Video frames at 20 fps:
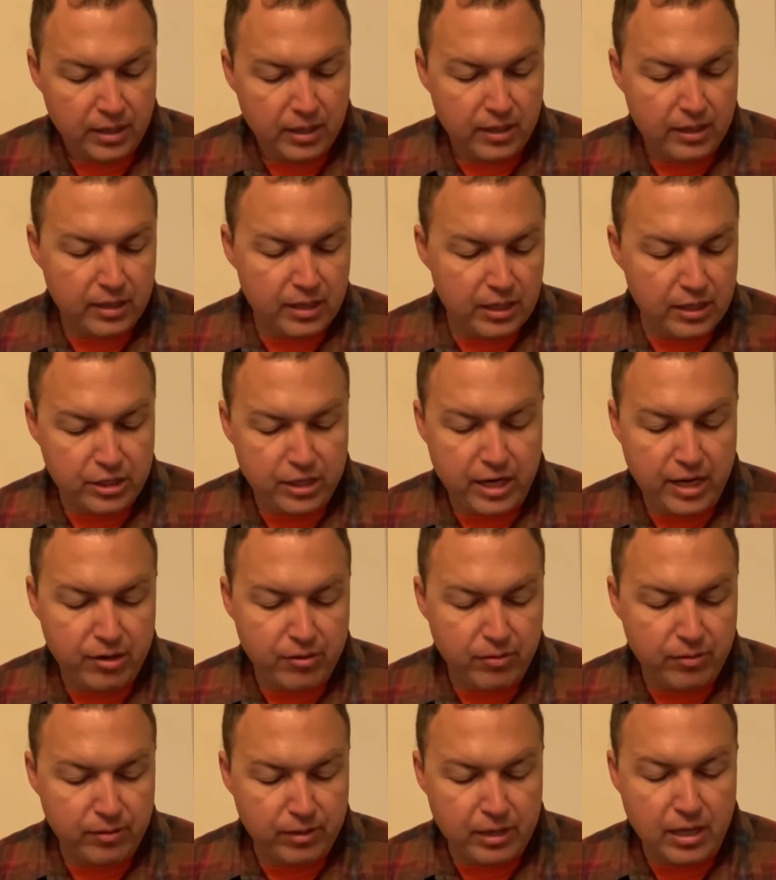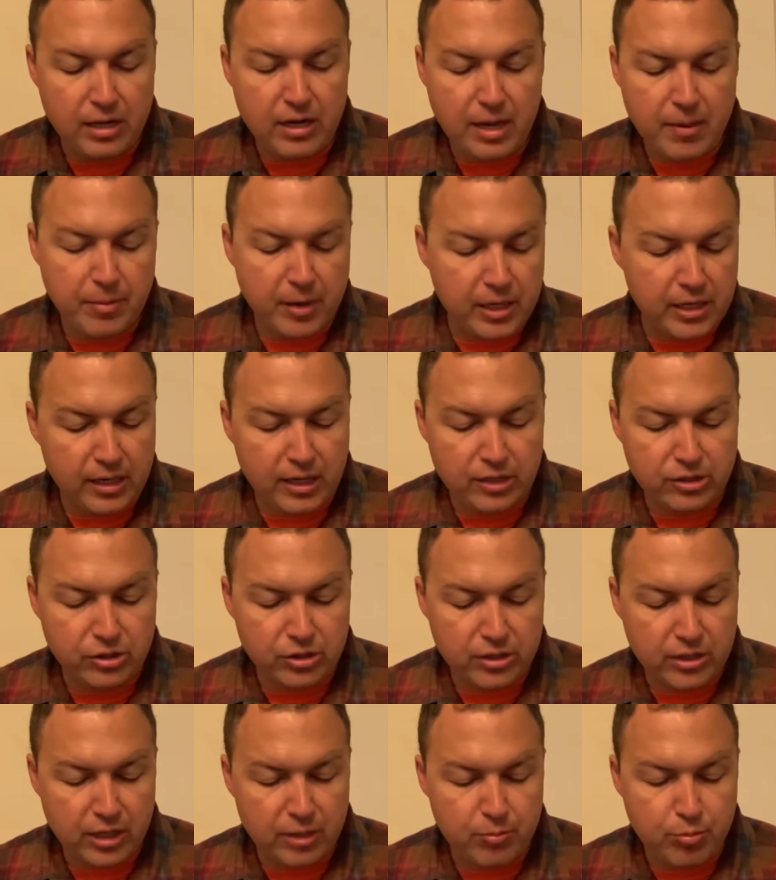Then, then Nebuchadnezzar
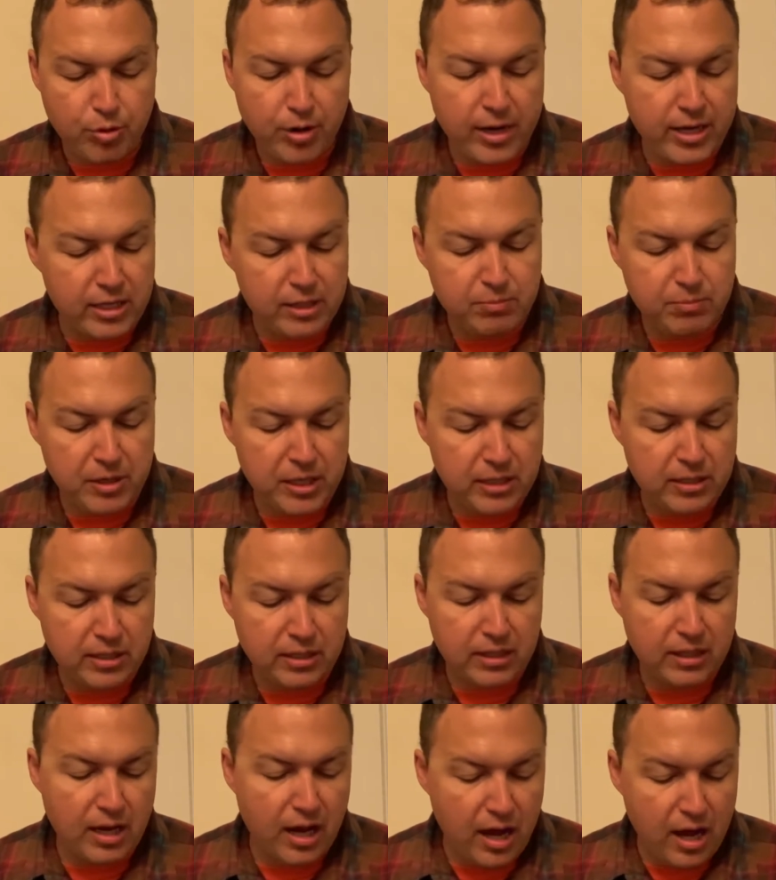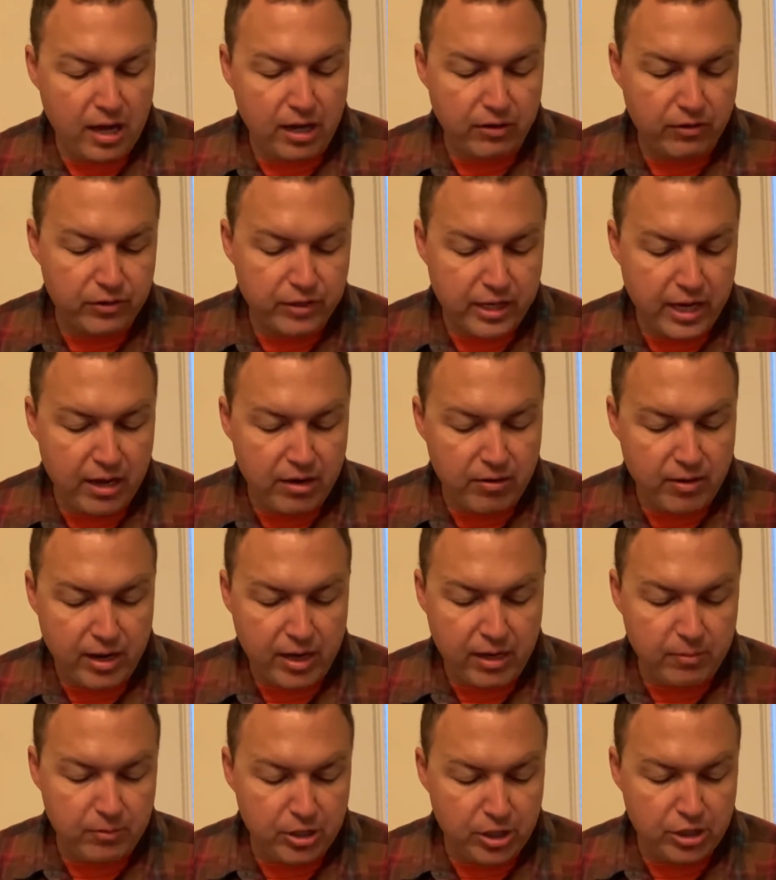said, Praise be to the God of
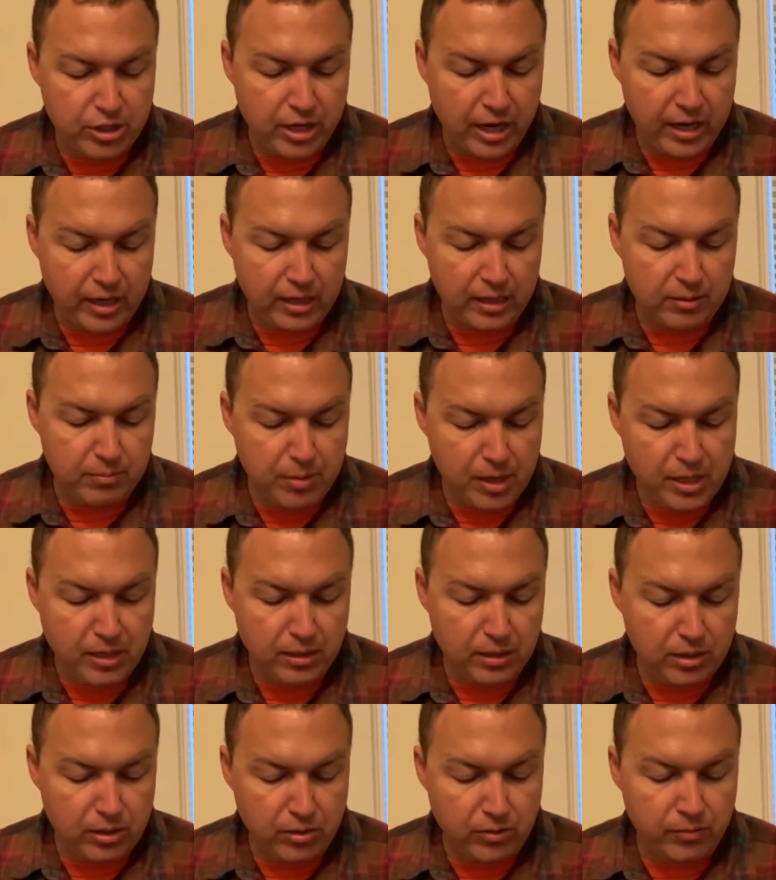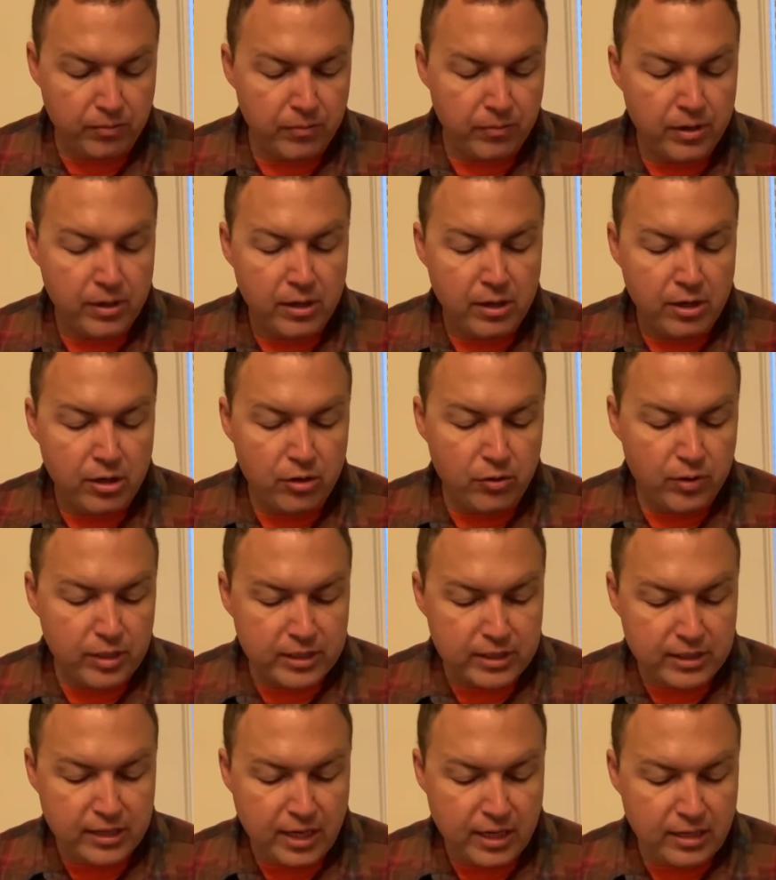Shadrach, Meshach, and Abednego, who has
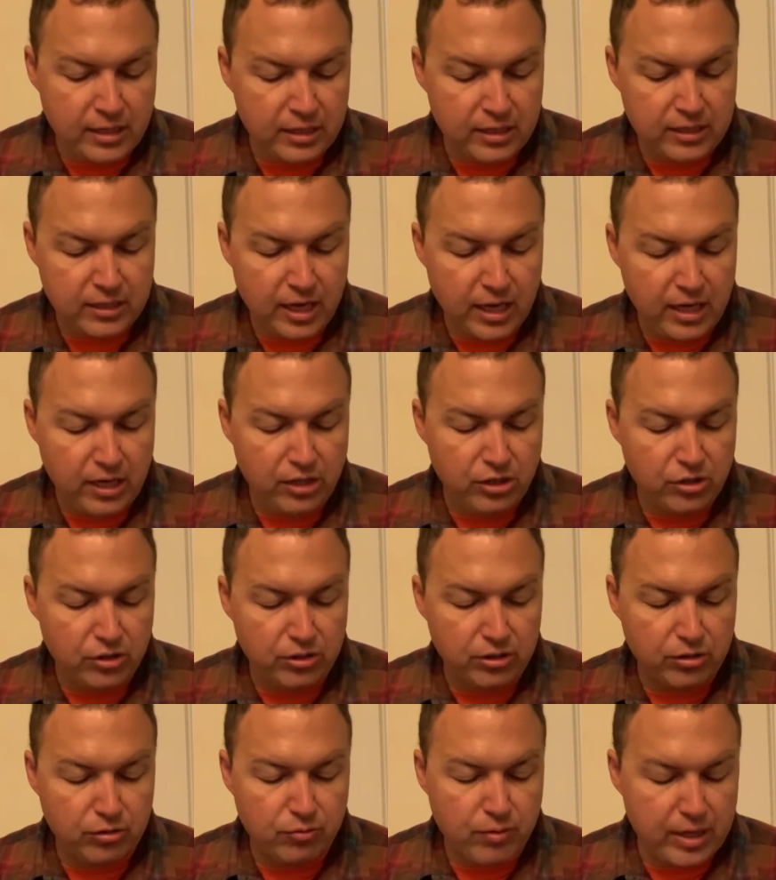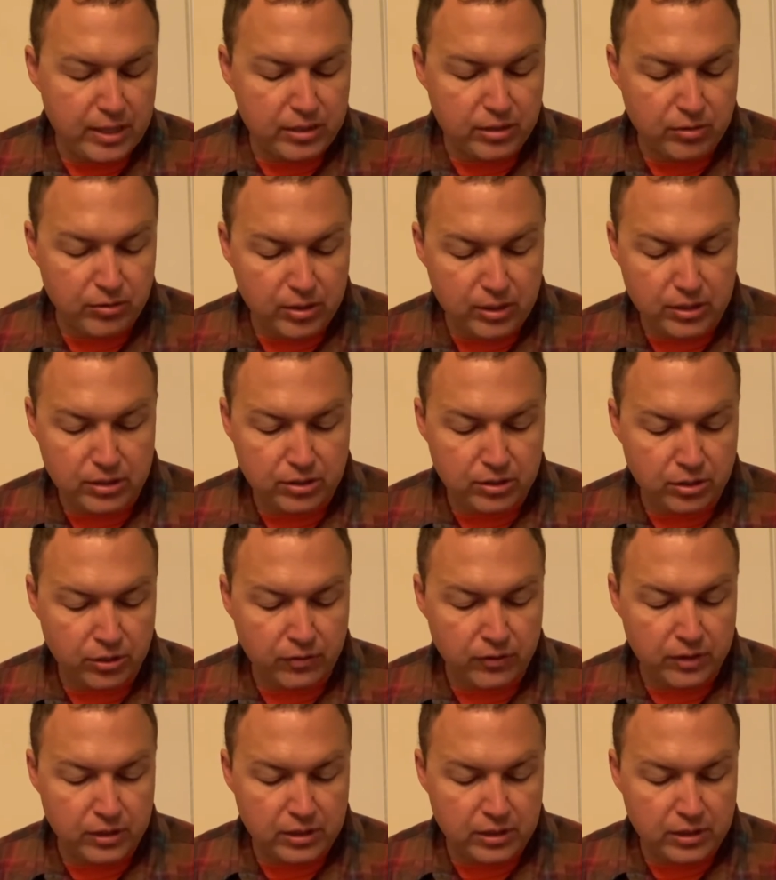sent his angel and rescued his servants.